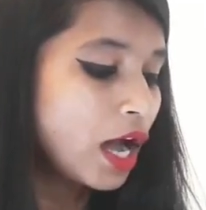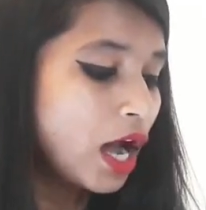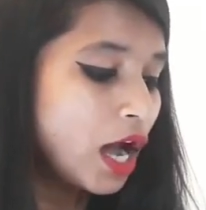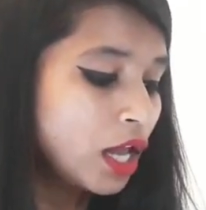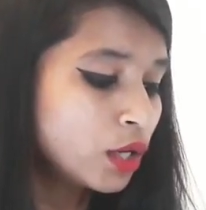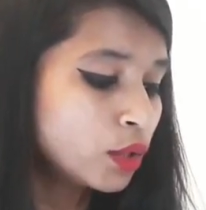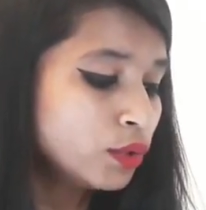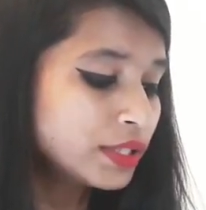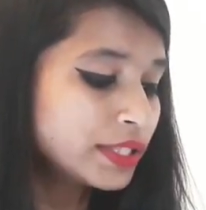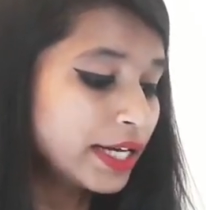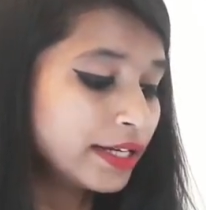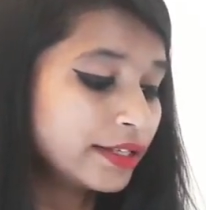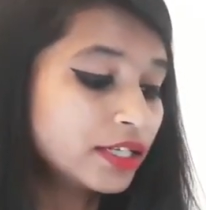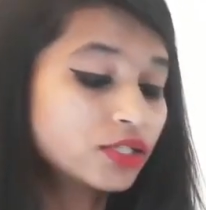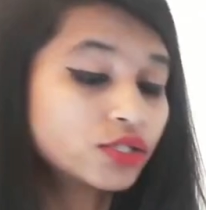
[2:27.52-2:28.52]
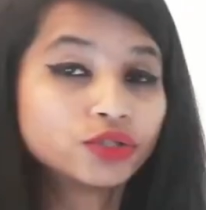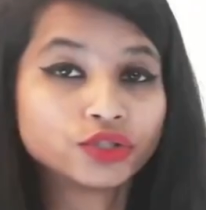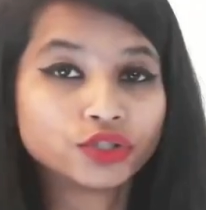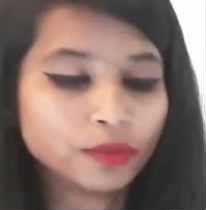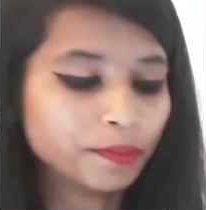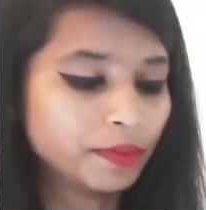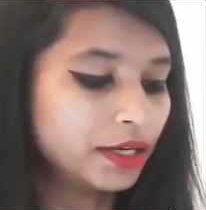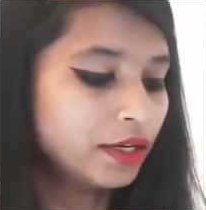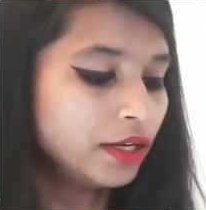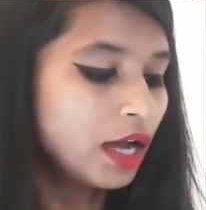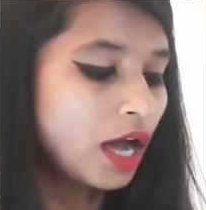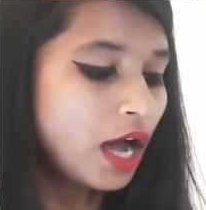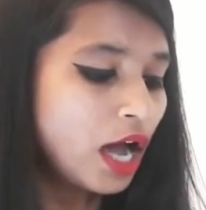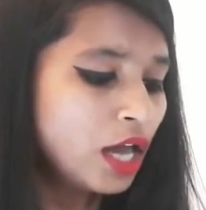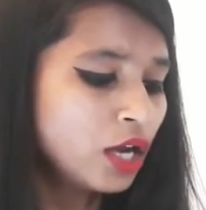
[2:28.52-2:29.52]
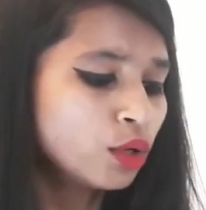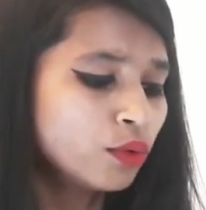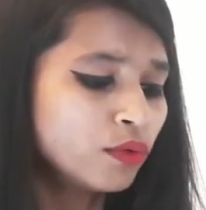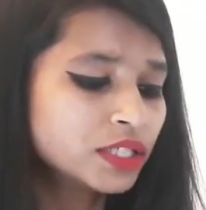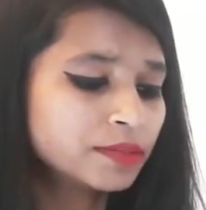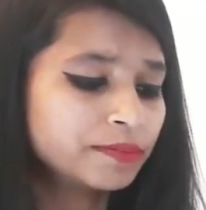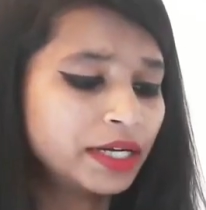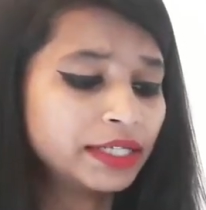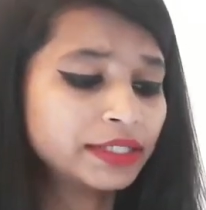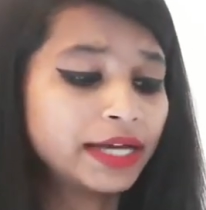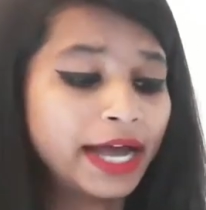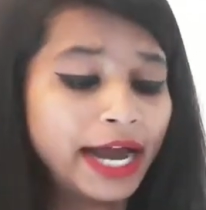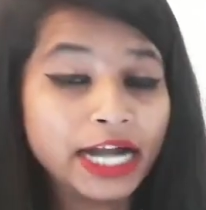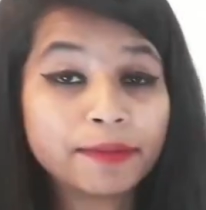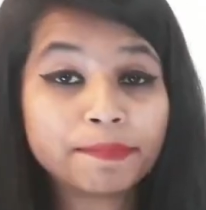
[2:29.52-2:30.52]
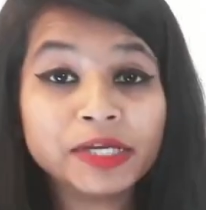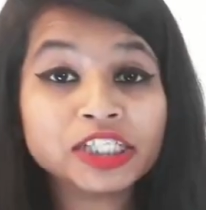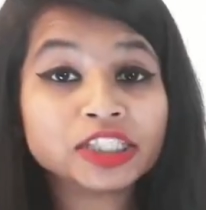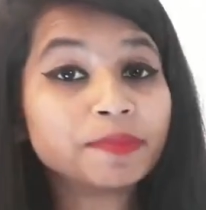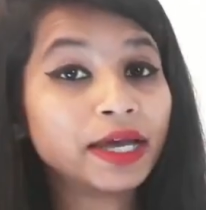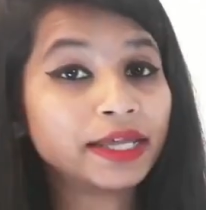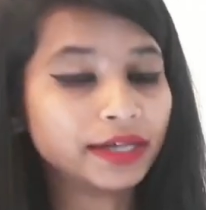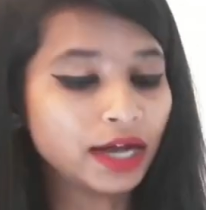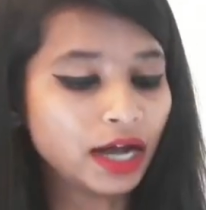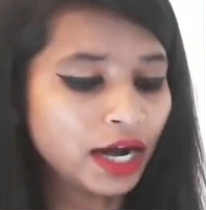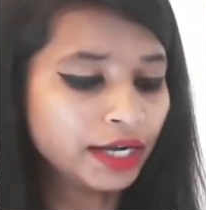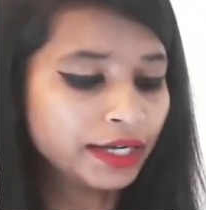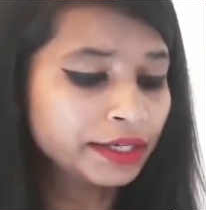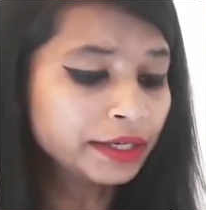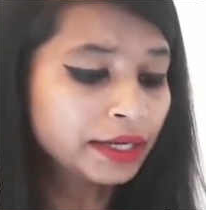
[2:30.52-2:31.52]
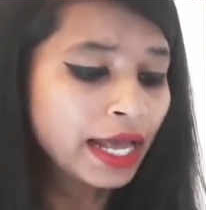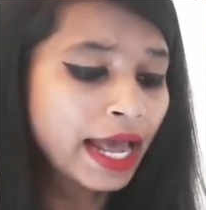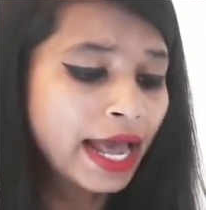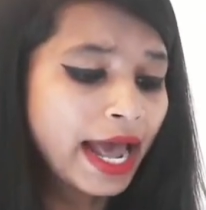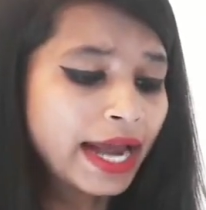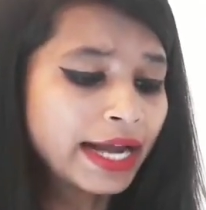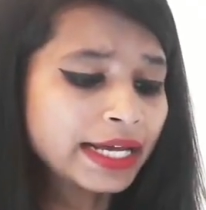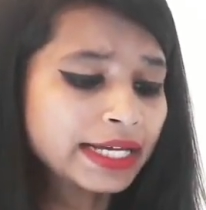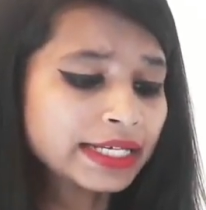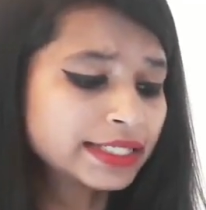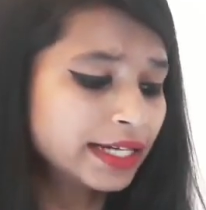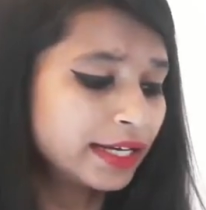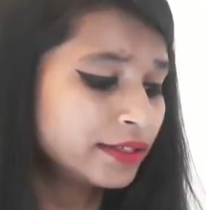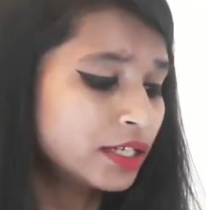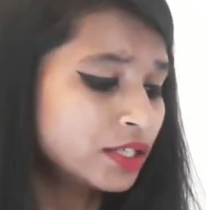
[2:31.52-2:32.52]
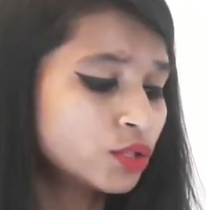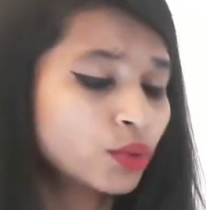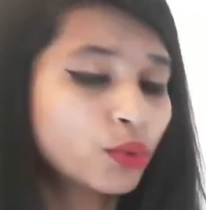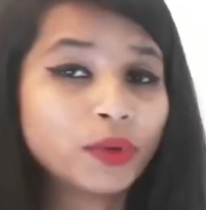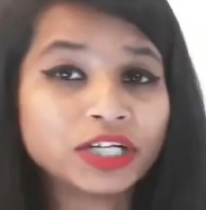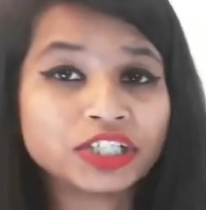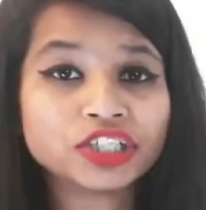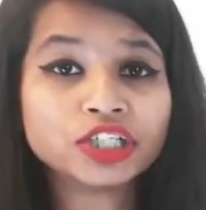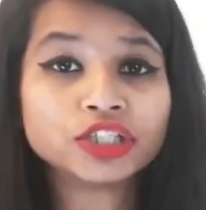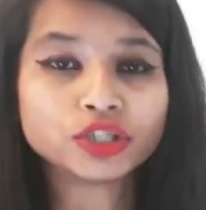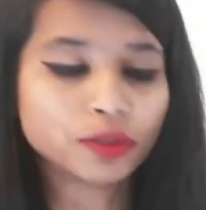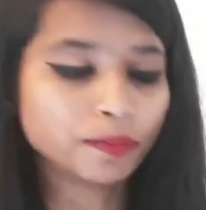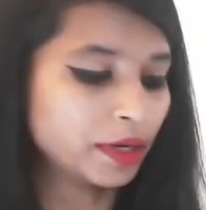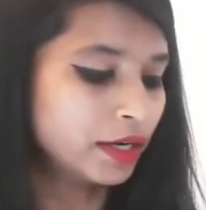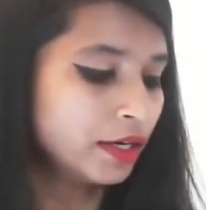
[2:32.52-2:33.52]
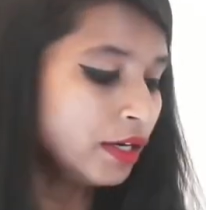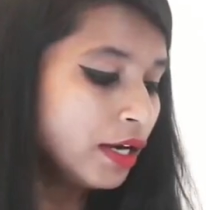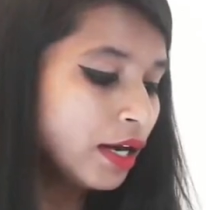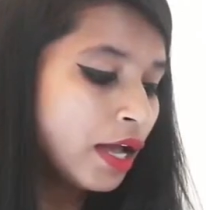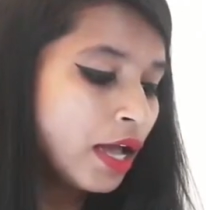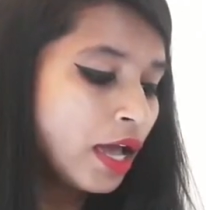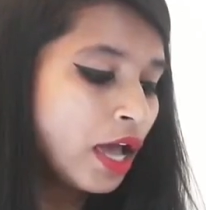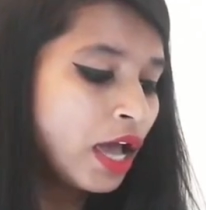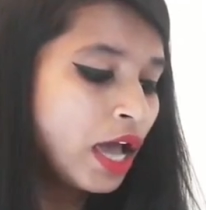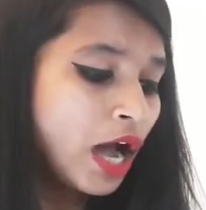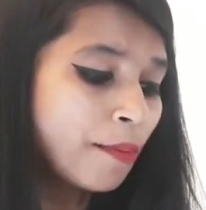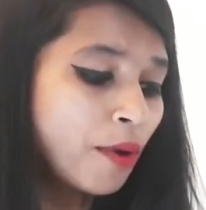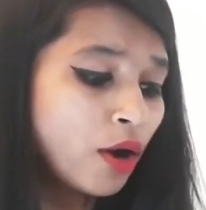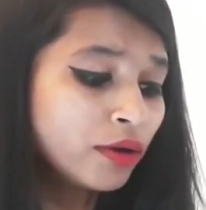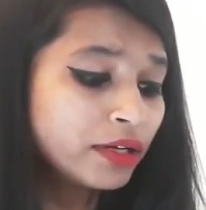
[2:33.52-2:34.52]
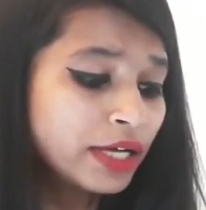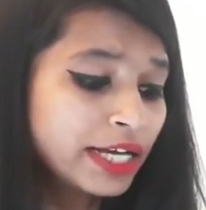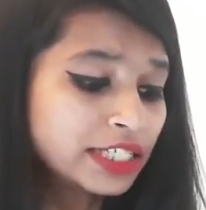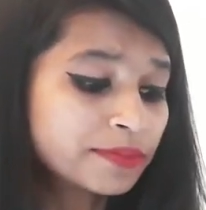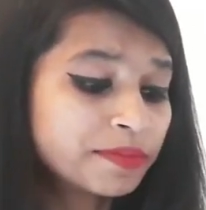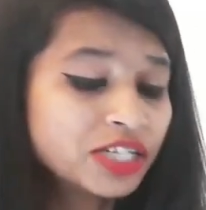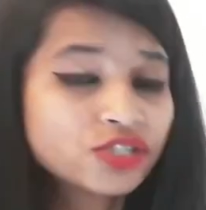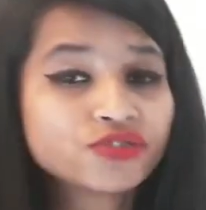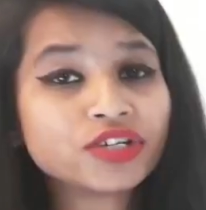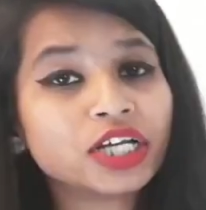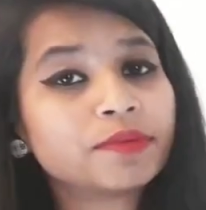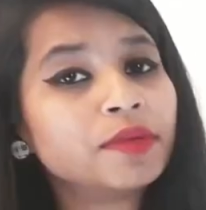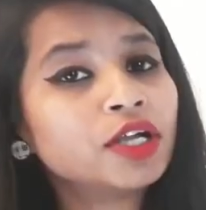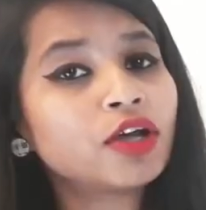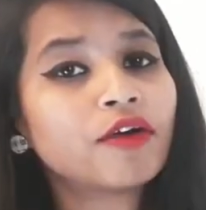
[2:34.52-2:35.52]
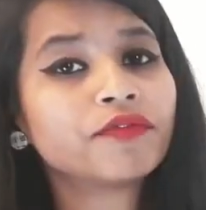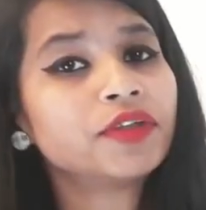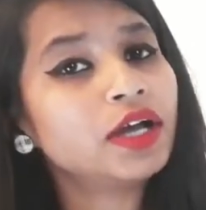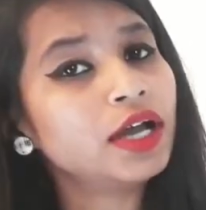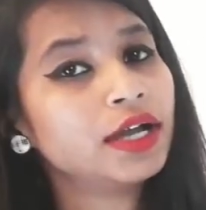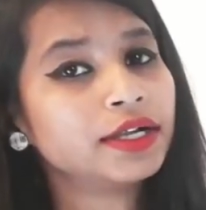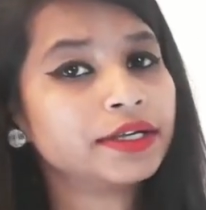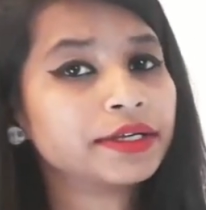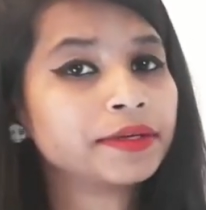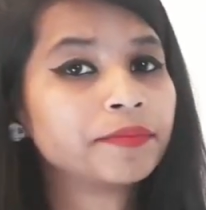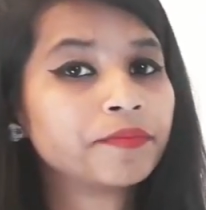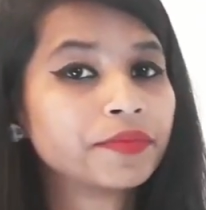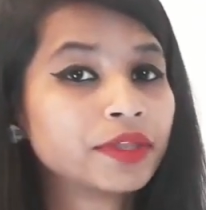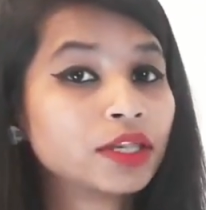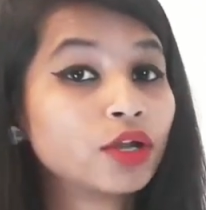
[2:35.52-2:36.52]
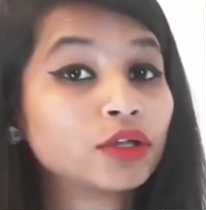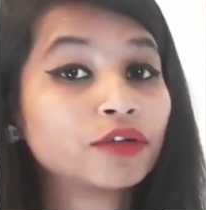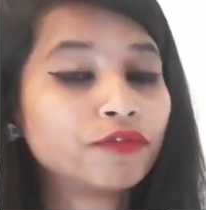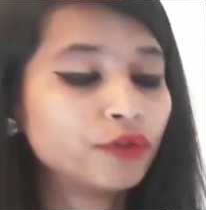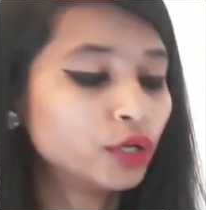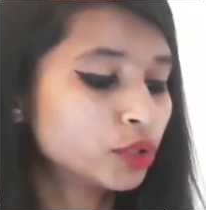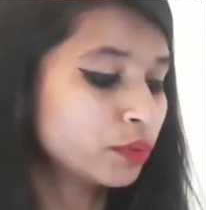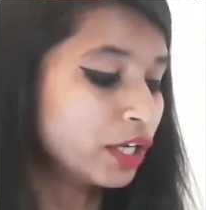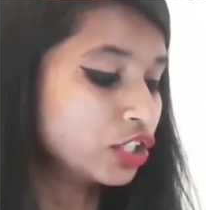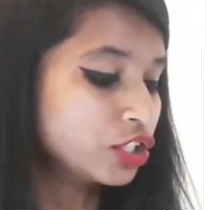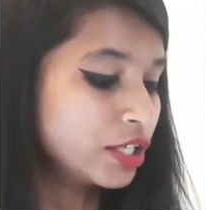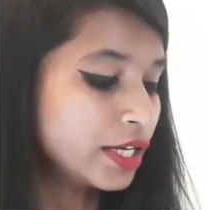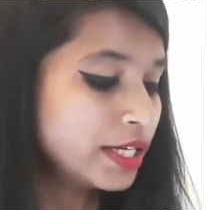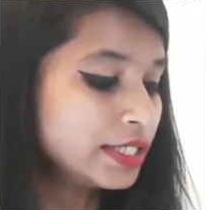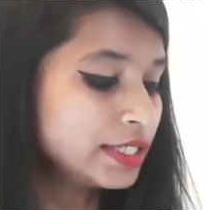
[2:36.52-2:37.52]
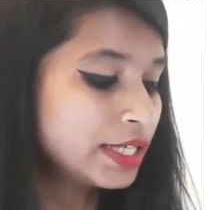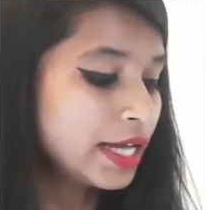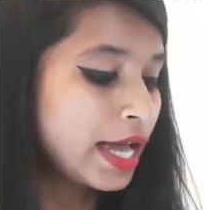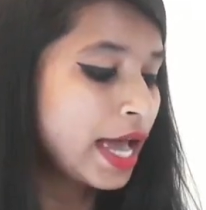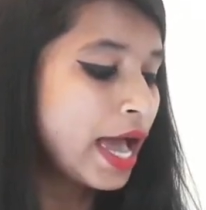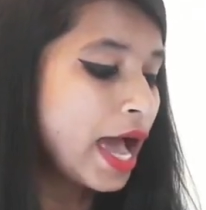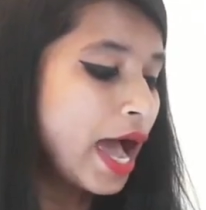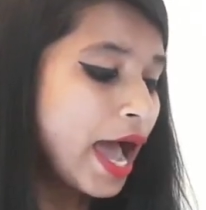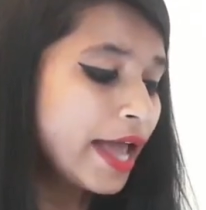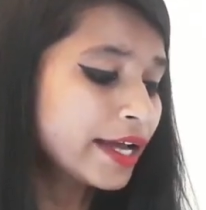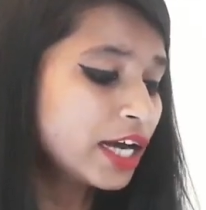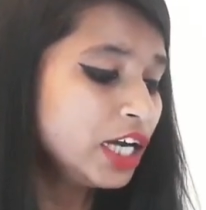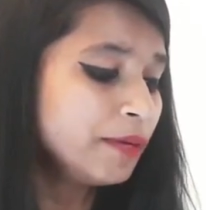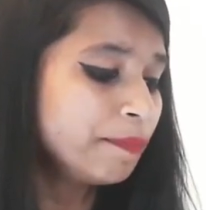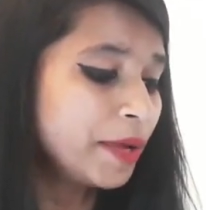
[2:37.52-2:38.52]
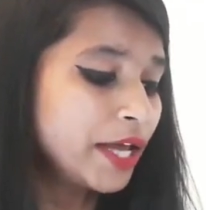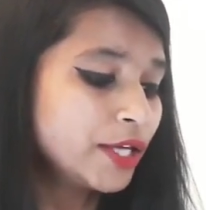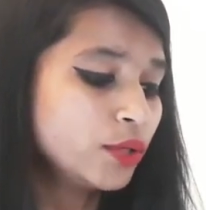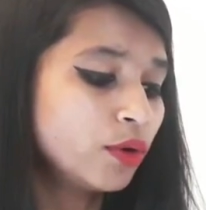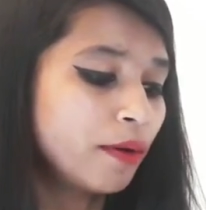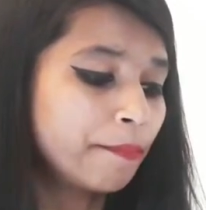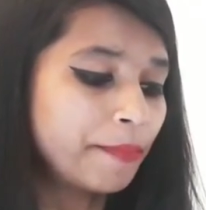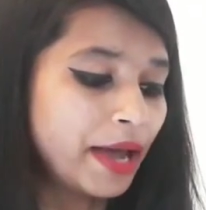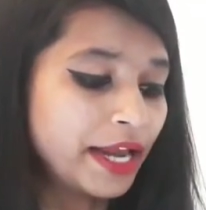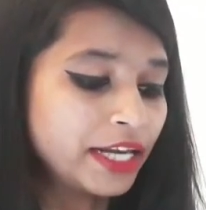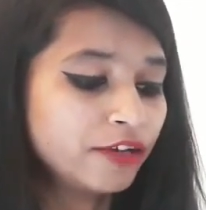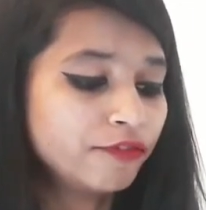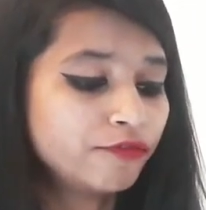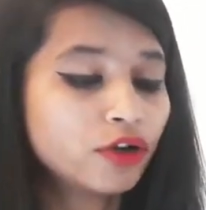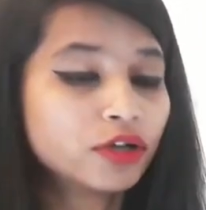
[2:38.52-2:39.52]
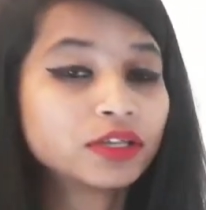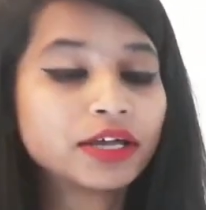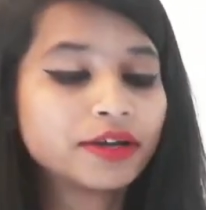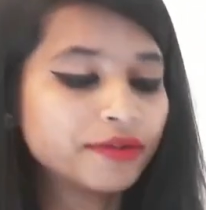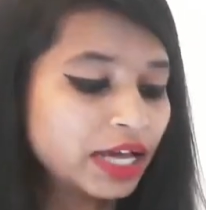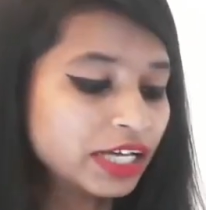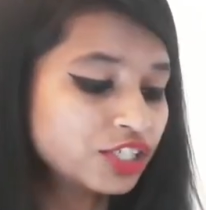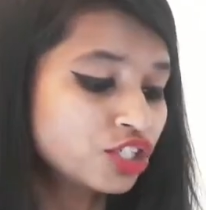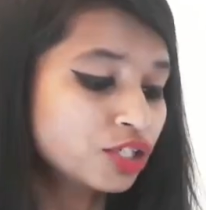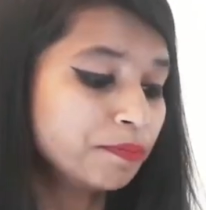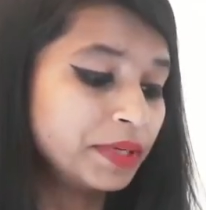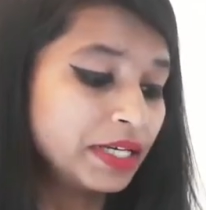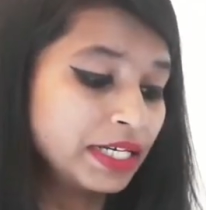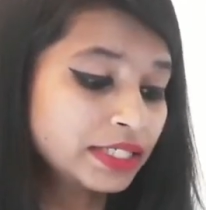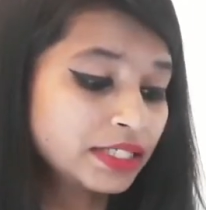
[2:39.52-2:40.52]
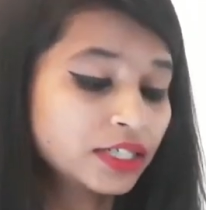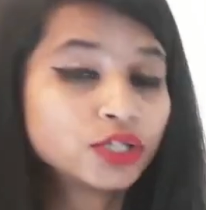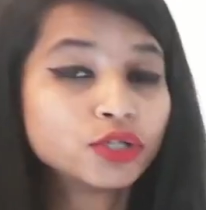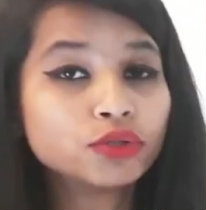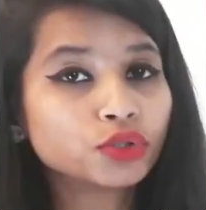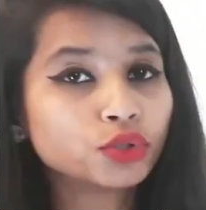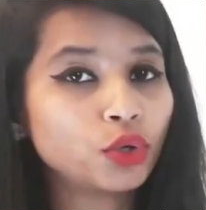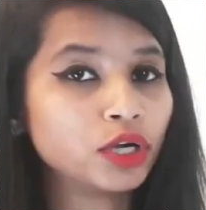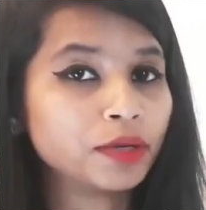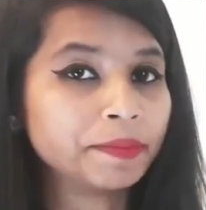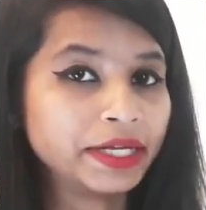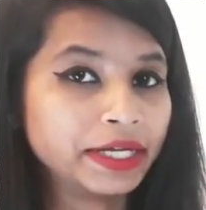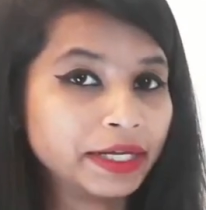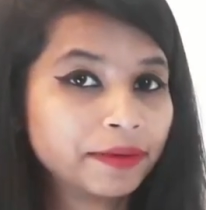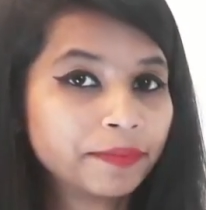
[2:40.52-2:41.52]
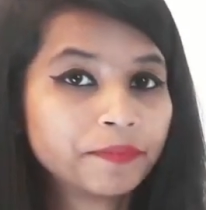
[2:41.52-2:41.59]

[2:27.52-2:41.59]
Algu said this to Jumman. Algu was made the head punch by the aunt, and he said this to question Jumman about his mistreatment of the aunt. Now the fourth question is, I can't pay you a penny for the wretched beast you sold me.